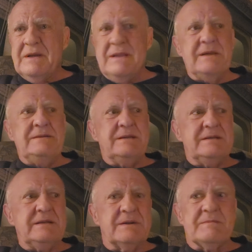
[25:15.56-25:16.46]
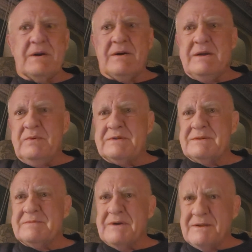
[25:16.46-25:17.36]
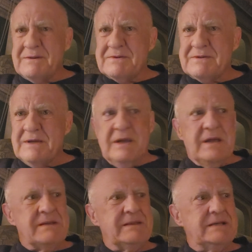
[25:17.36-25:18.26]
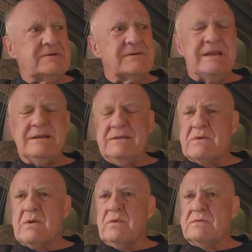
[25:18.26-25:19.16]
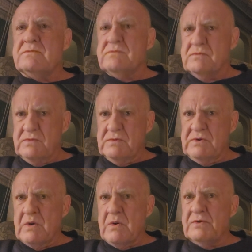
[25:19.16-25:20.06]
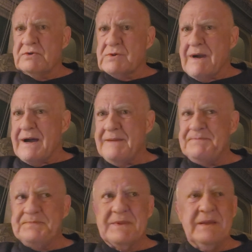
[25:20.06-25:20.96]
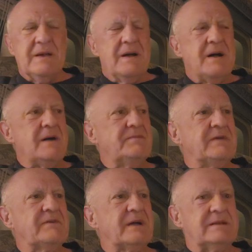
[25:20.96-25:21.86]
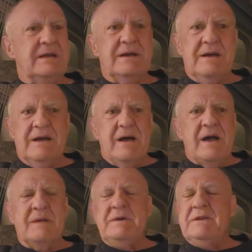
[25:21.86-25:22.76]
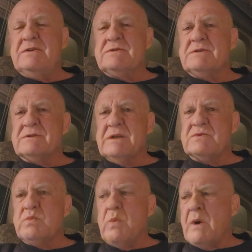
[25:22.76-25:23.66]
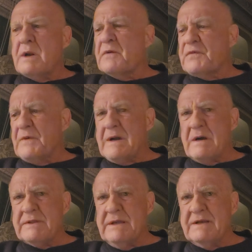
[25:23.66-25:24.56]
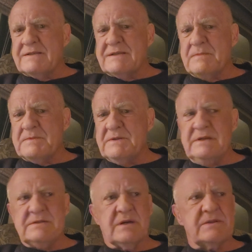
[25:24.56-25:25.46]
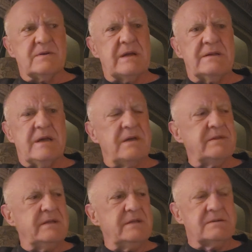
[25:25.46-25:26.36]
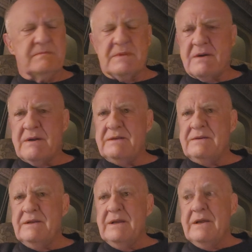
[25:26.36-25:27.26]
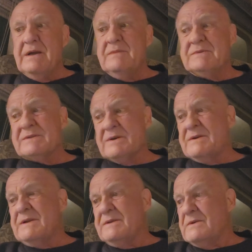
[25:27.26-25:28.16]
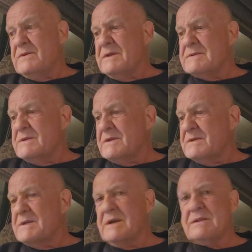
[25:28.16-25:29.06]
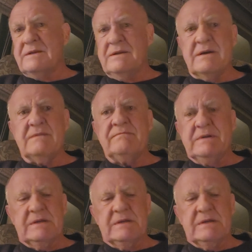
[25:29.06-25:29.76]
And they did intermarry with some others, and they created their own tribe. They've got, I mean, it's wonderful how they accepted each other and how they intermarried. I'm sorry, I know that's not exactly going